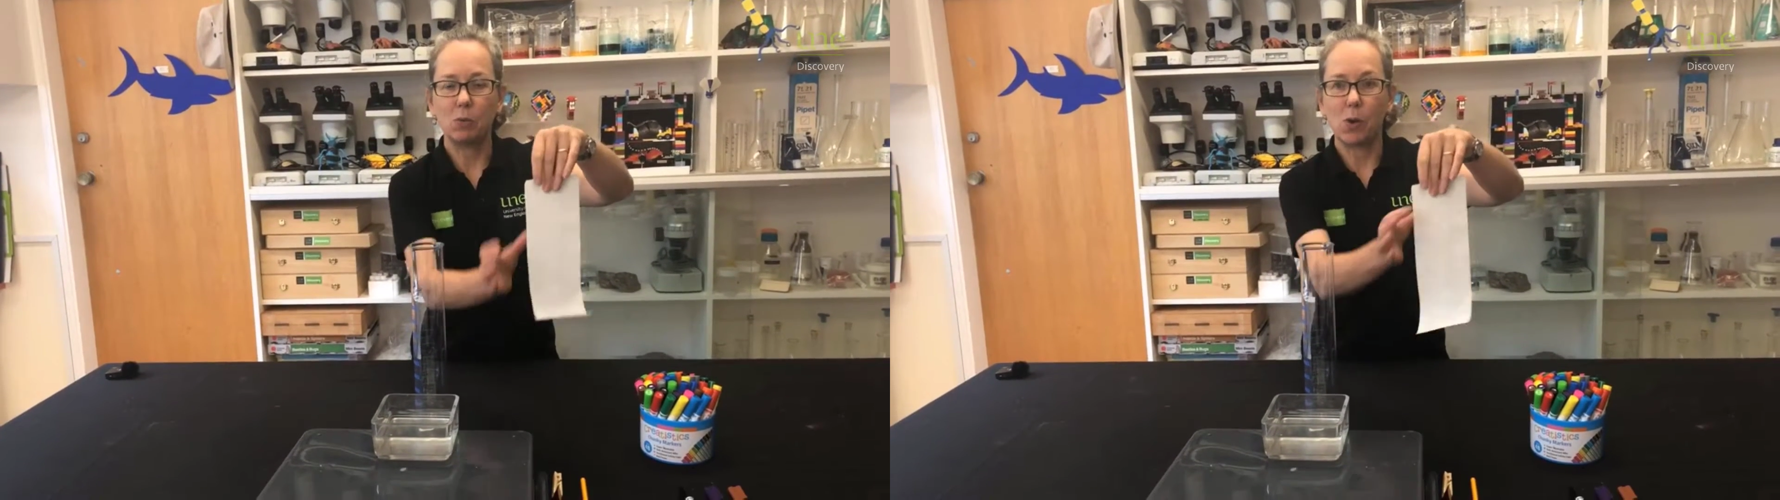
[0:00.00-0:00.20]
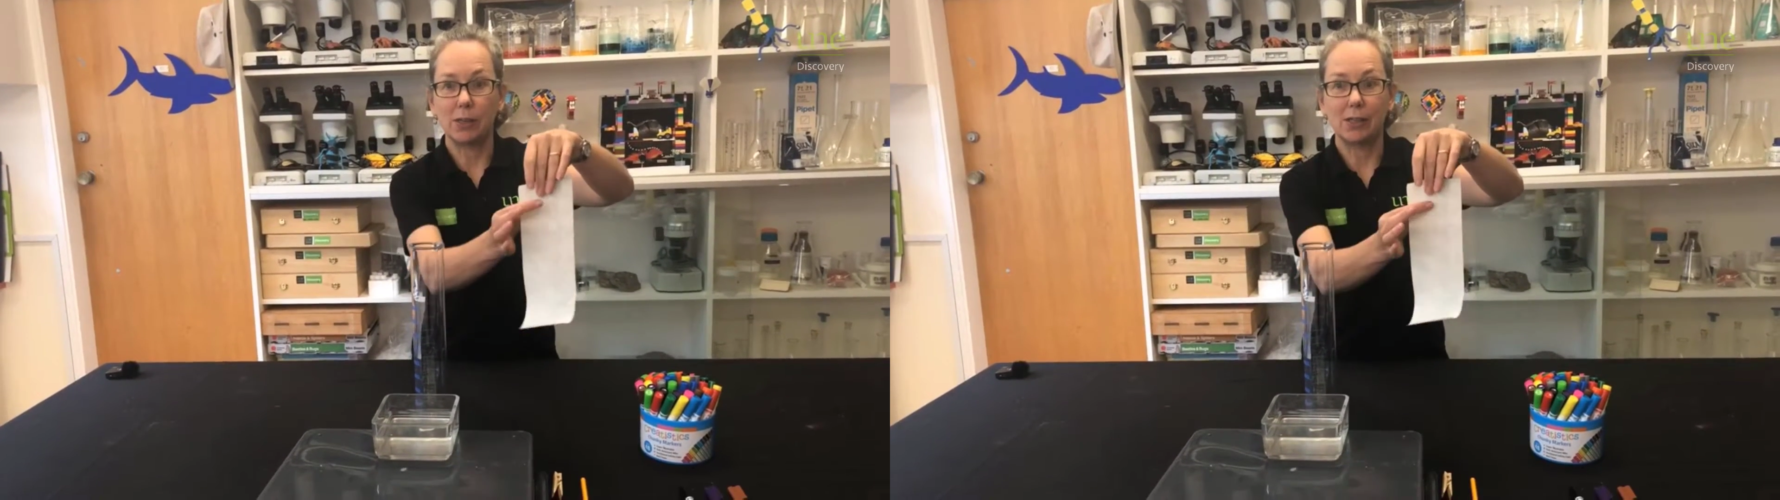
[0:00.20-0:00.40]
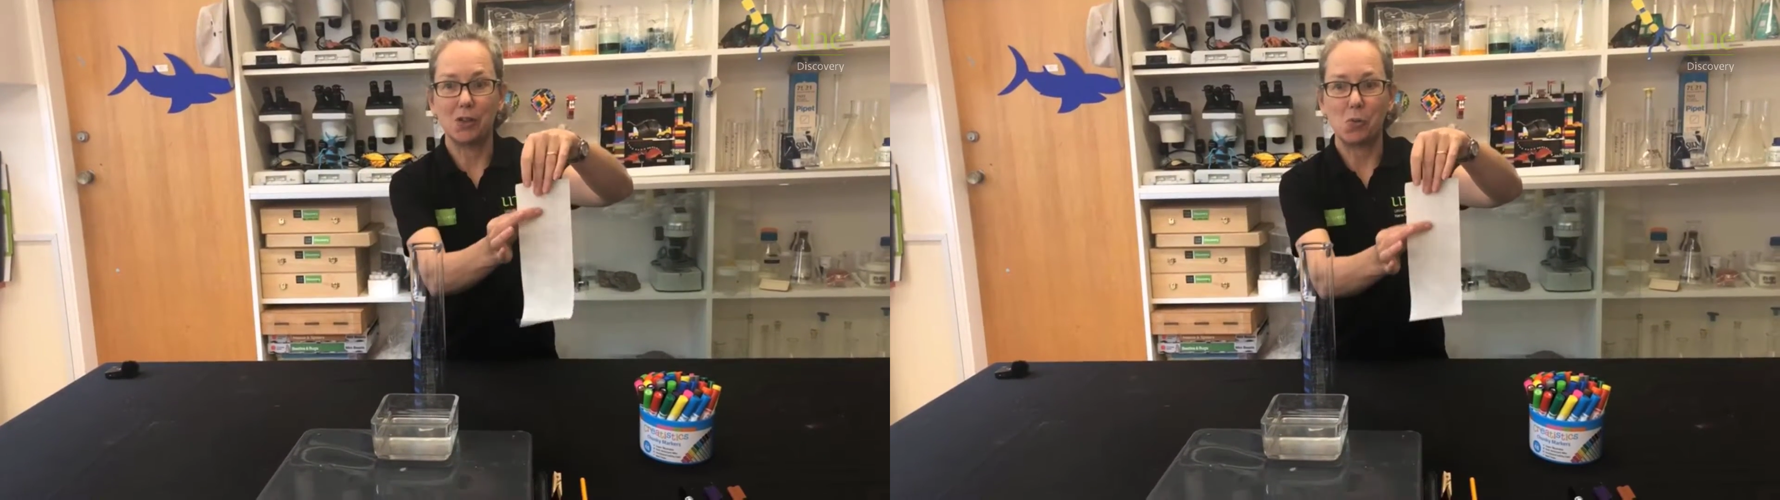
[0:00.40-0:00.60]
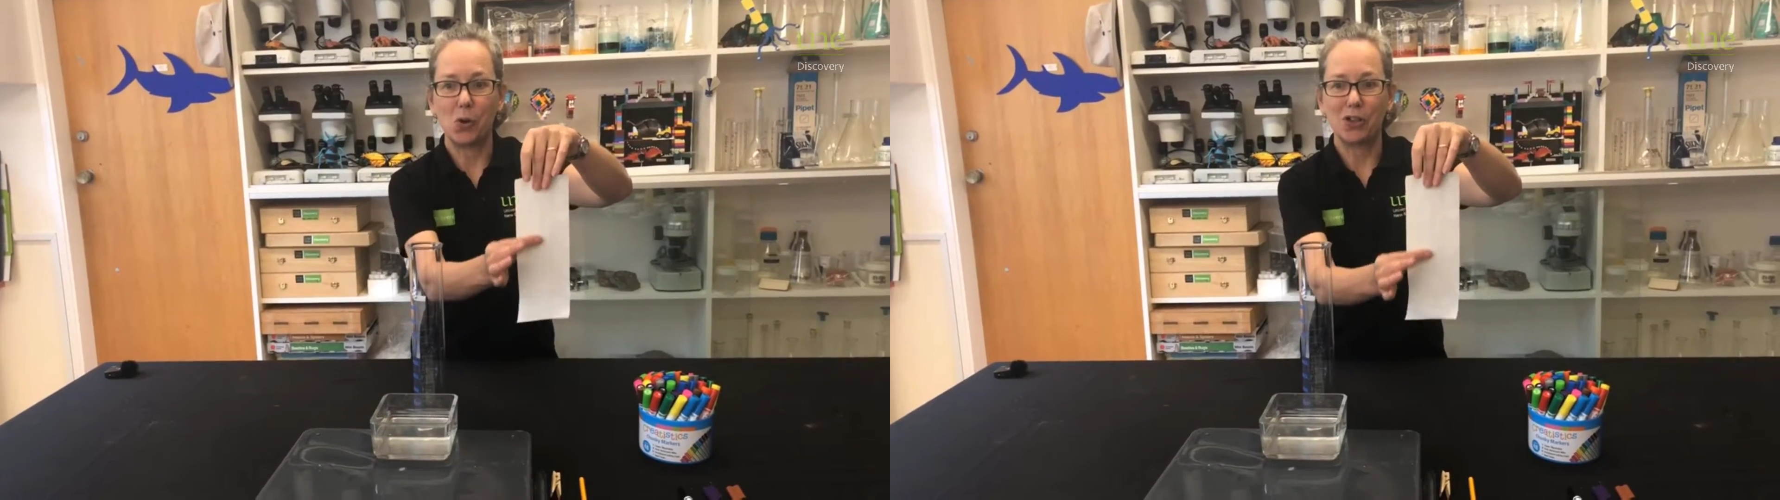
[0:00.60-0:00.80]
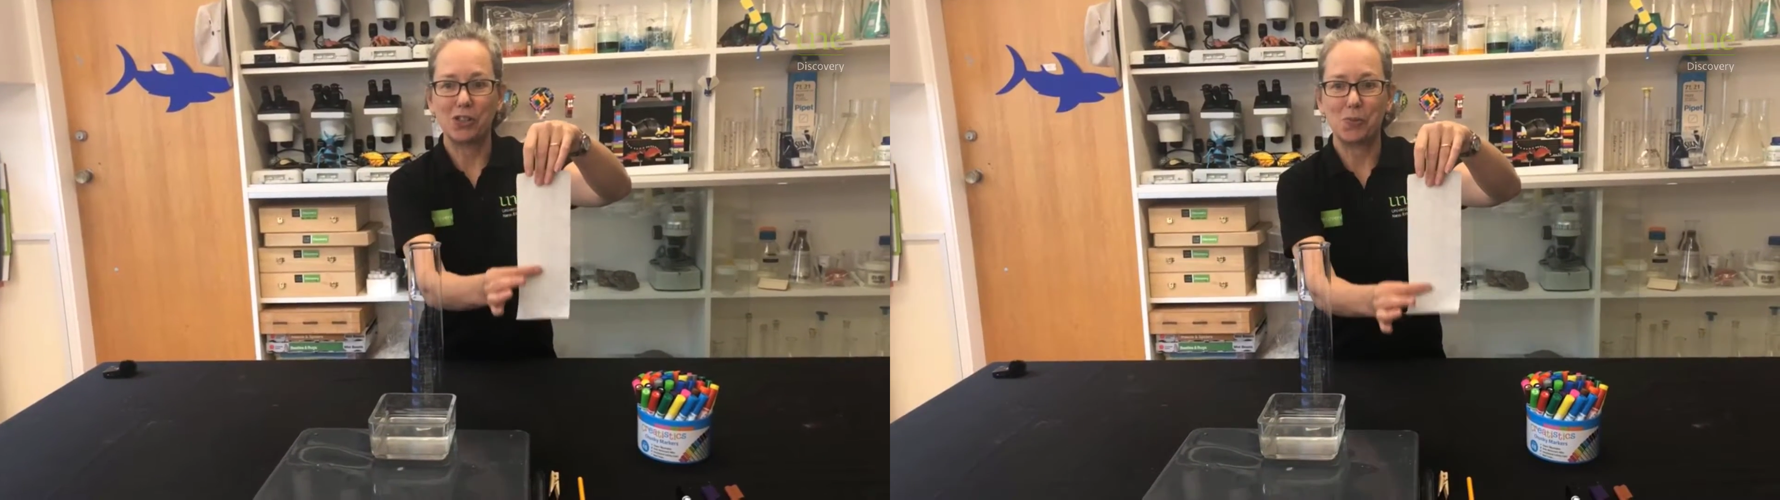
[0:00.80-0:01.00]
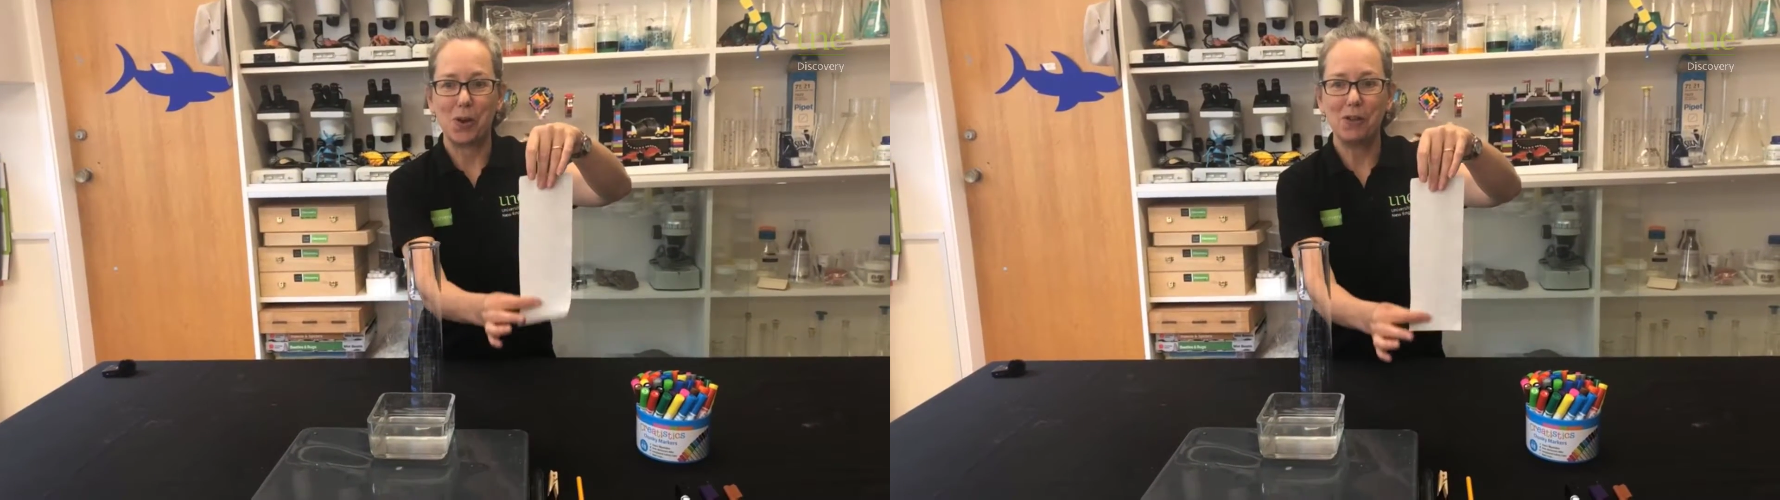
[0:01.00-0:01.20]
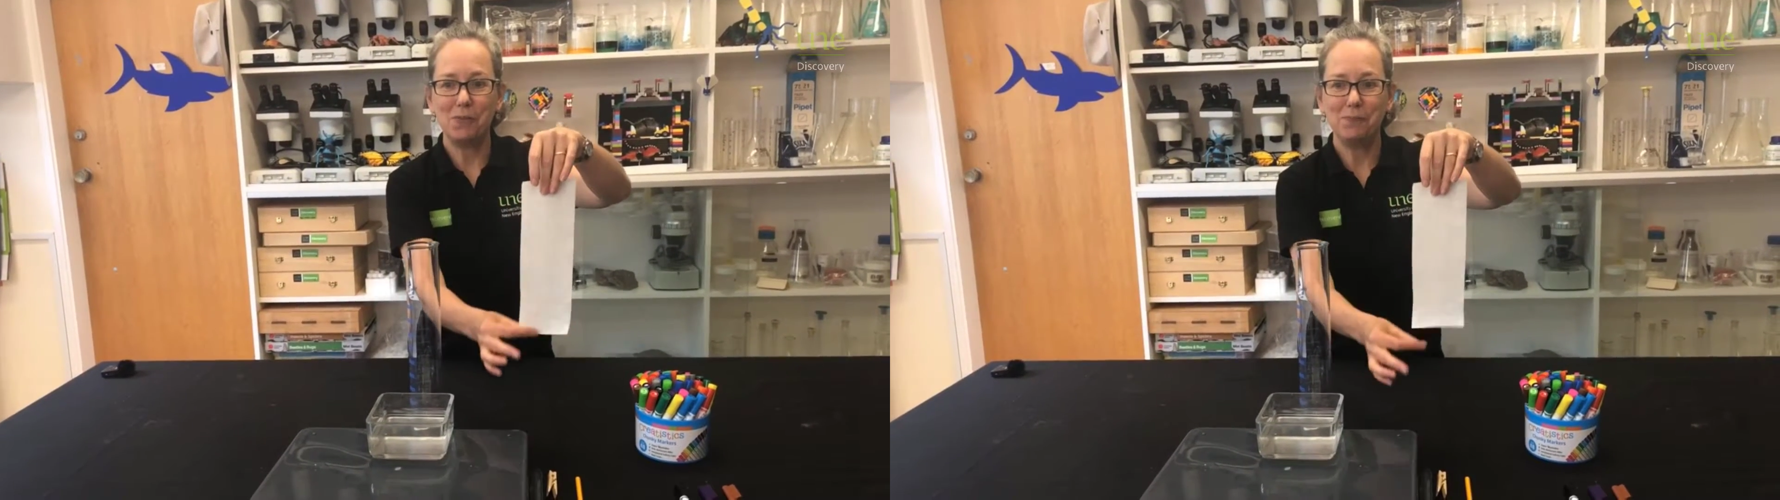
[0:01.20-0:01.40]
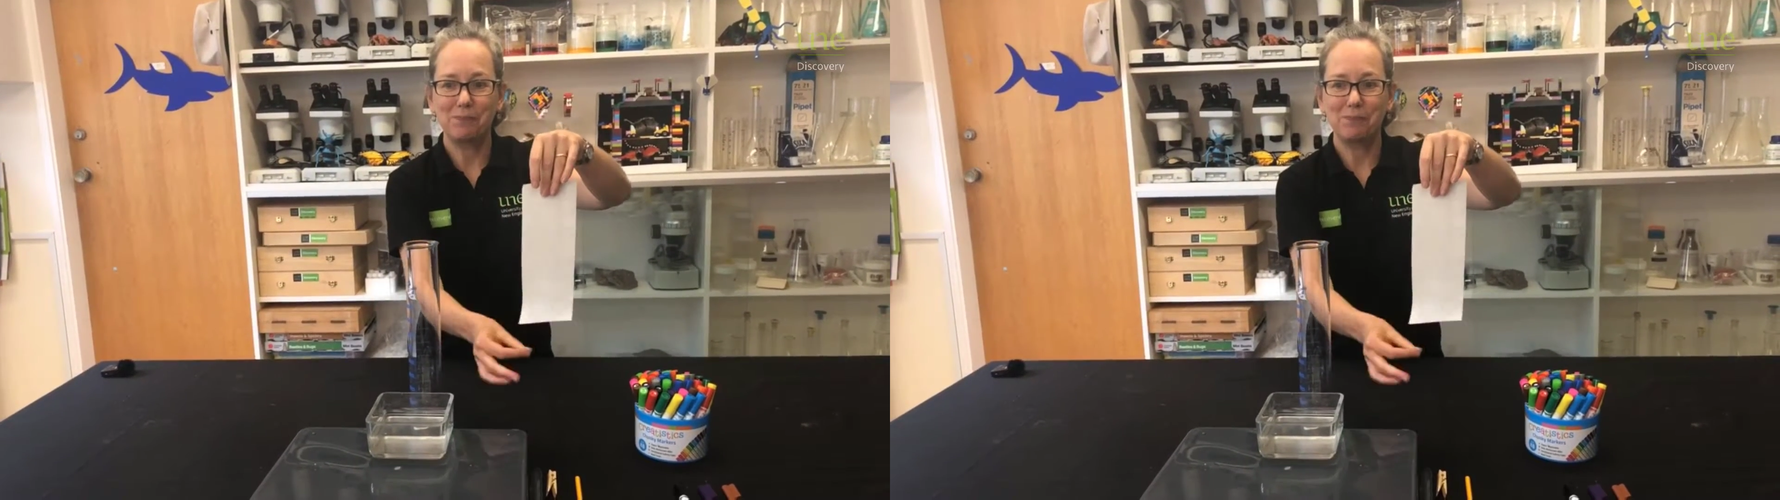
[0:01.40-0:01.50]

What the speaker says: one and it works well.